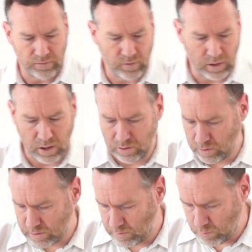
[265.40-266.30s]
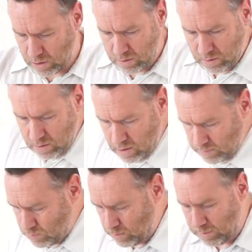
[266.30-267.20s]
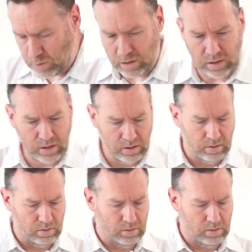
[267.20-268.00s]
I've got a Godox umbrella, collapsible umbrella here.